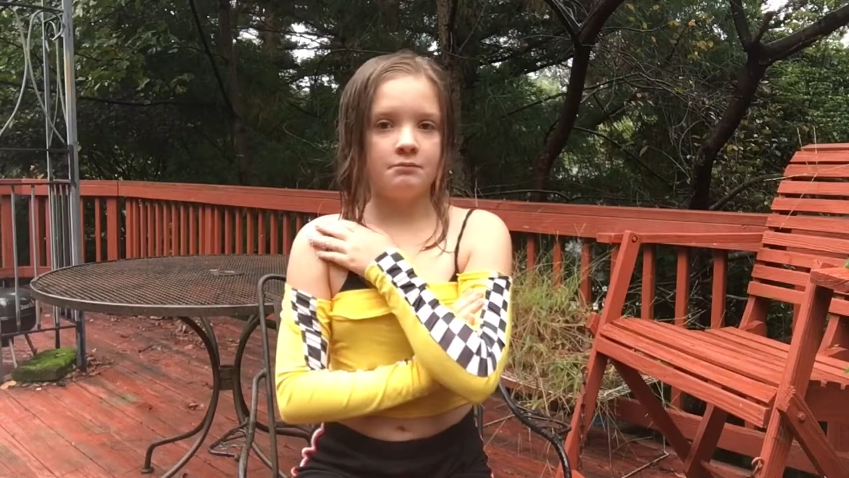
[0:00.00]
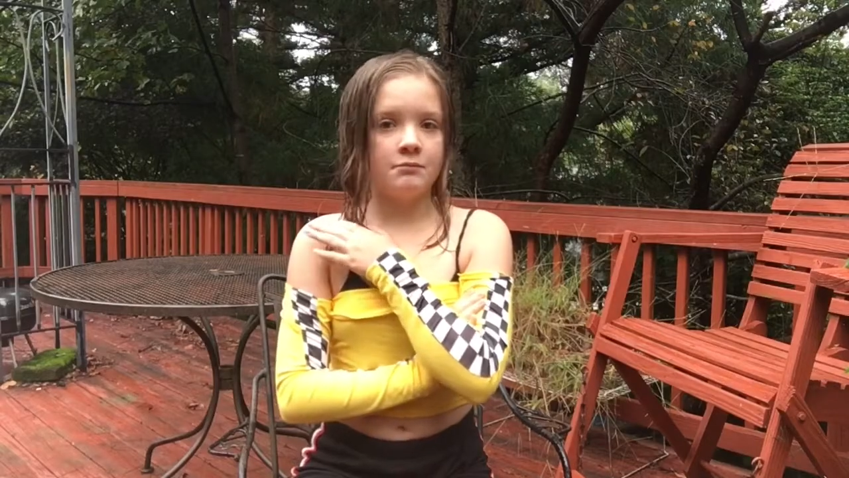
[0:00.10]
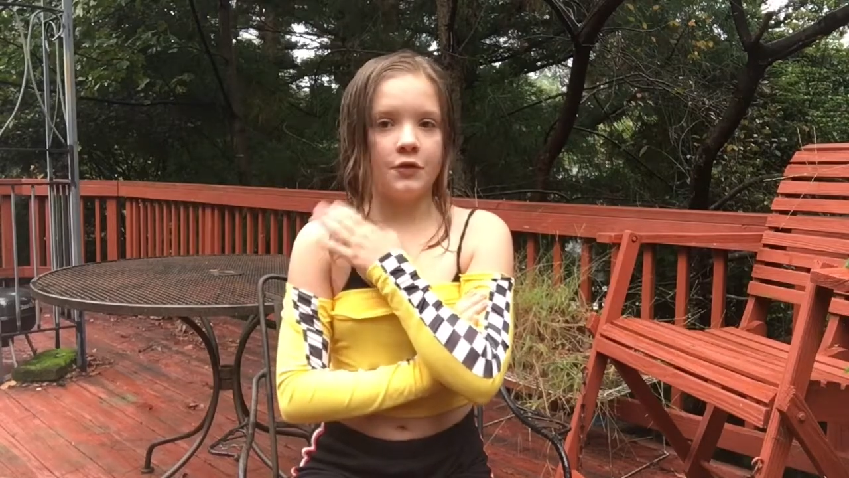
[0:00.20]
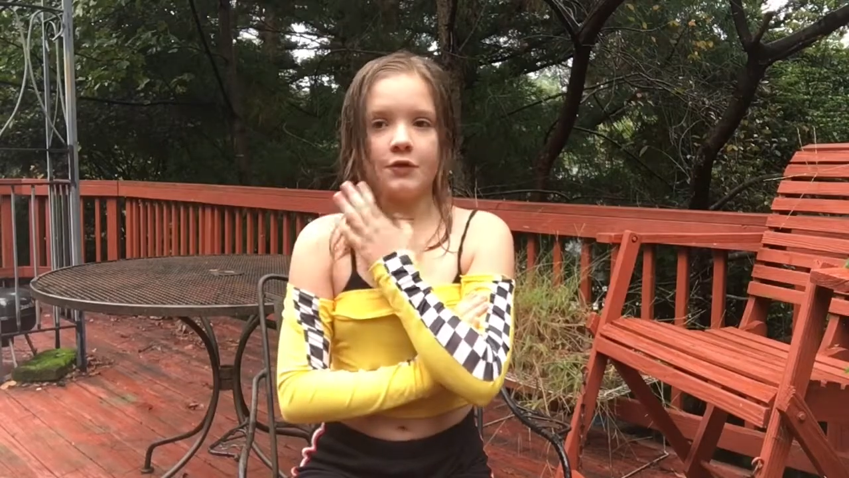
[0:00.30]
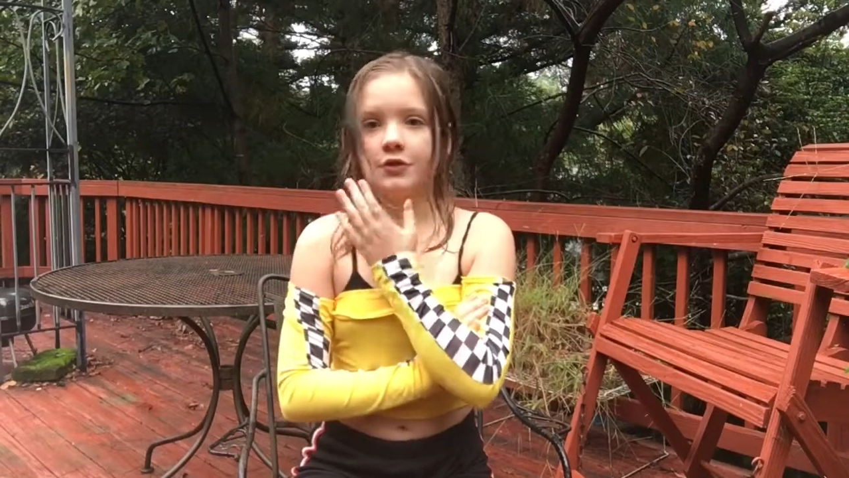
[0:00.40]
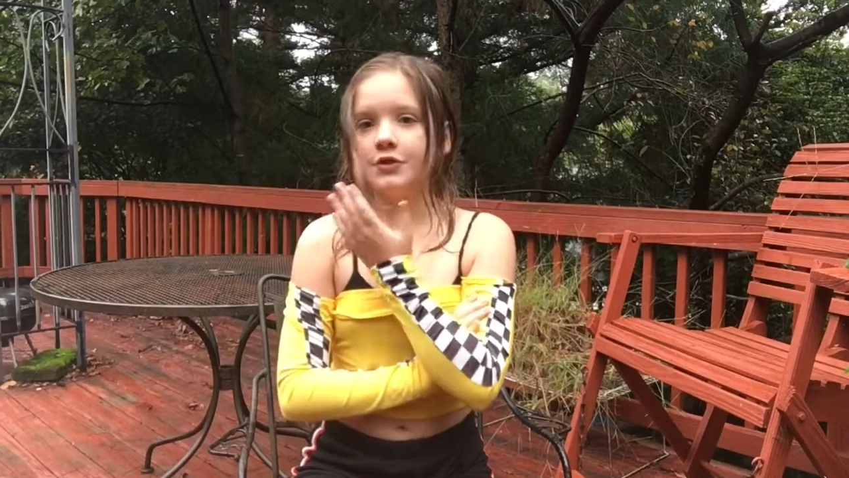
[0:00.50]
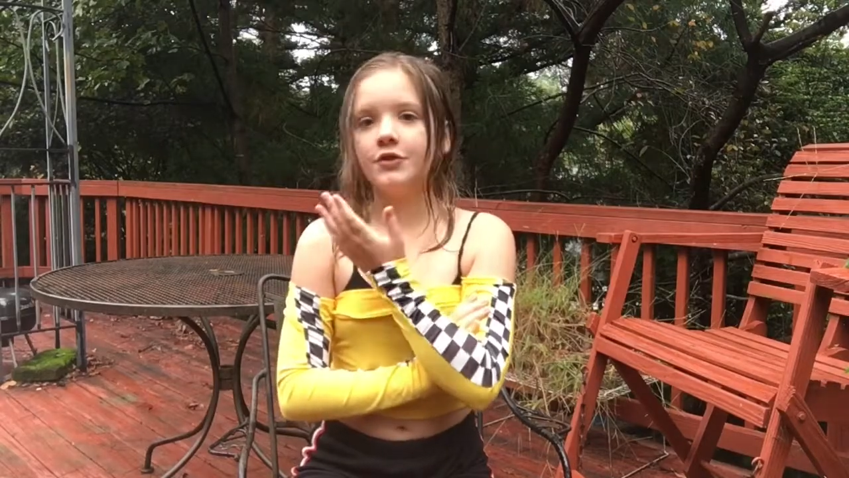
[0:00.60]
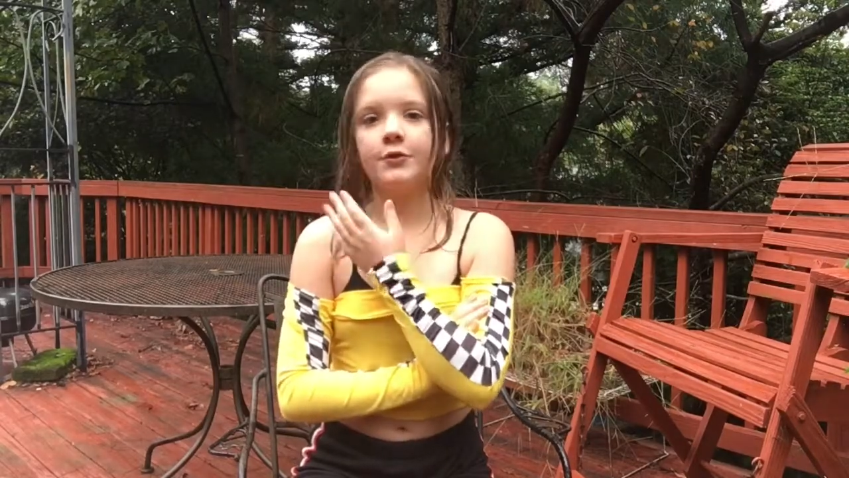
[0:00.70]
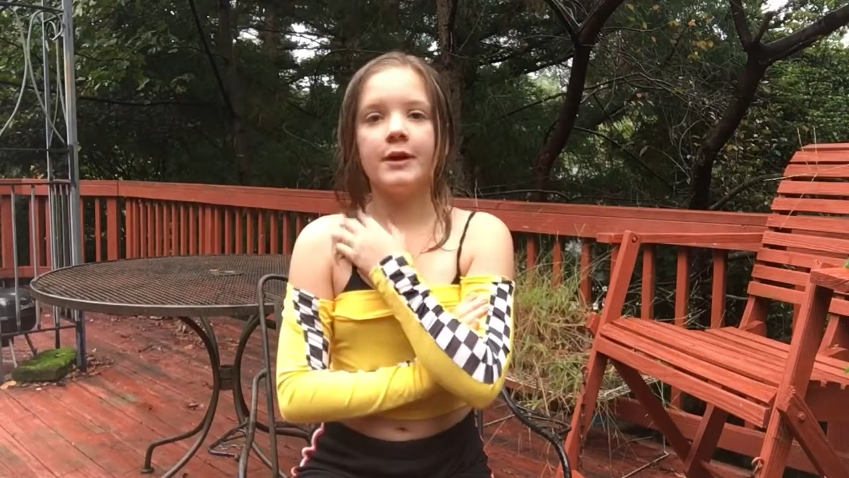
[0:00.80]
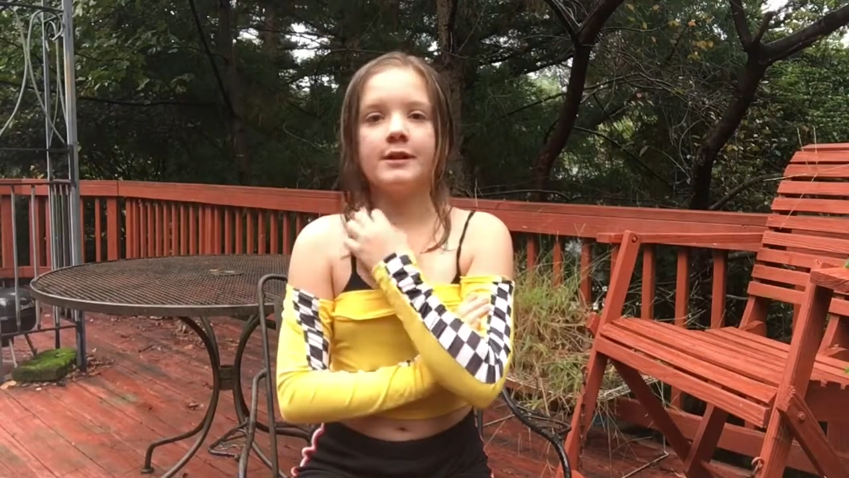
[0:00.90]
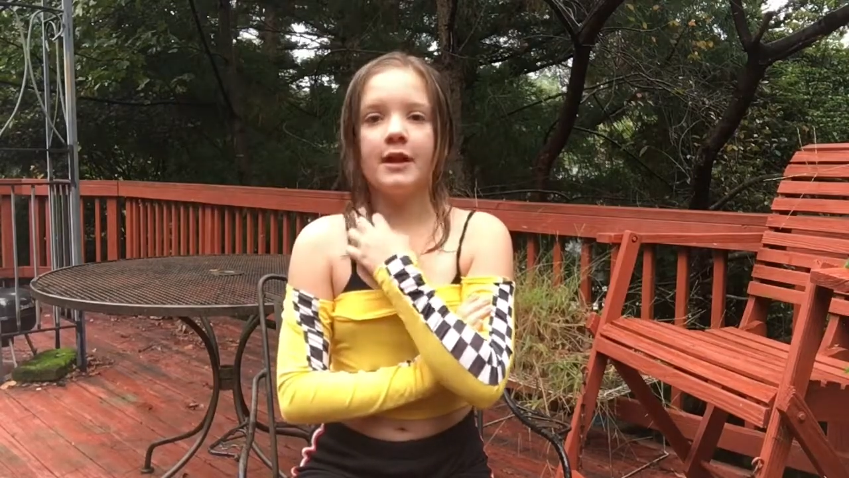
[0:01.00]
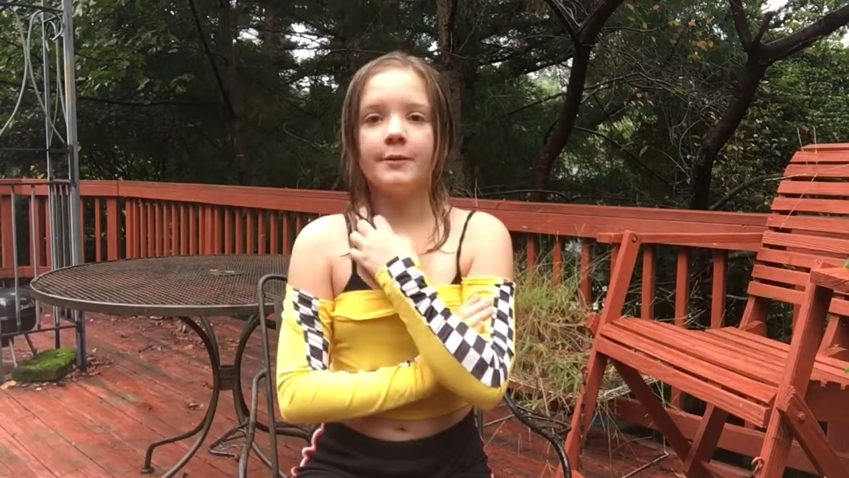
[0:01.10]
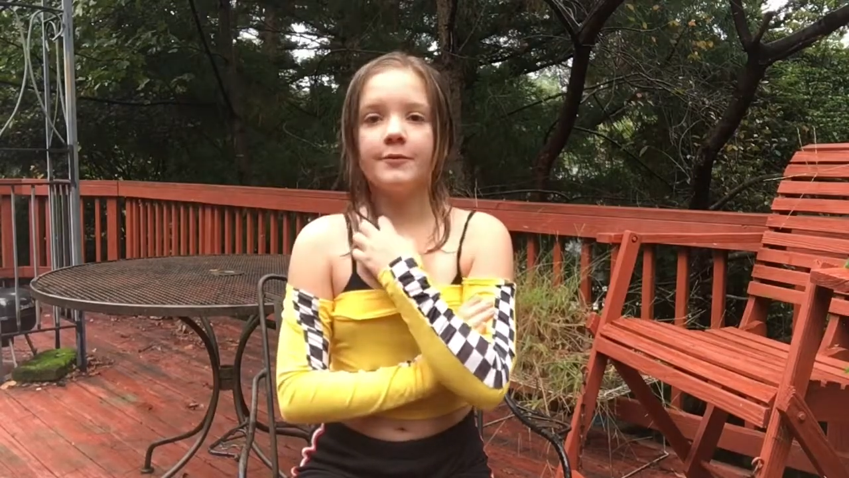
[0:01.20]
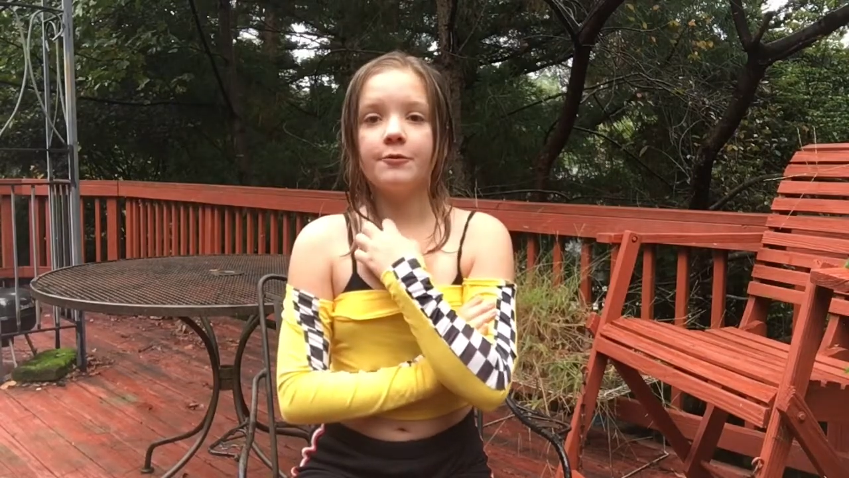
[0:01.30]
those are just the right times